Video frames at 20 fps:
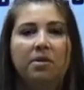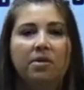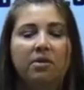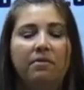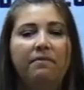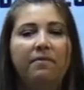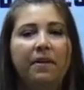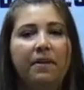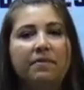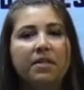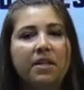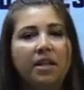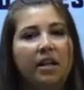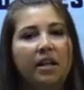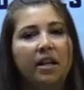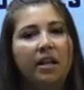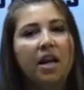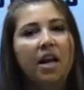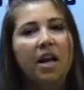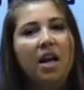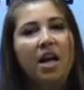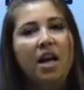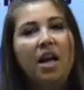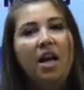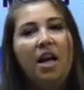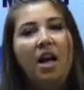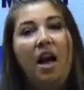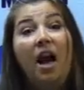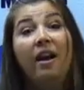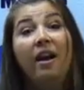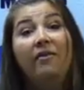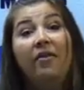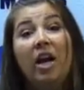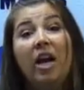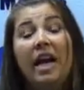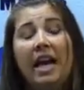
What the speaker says: So 15 out of our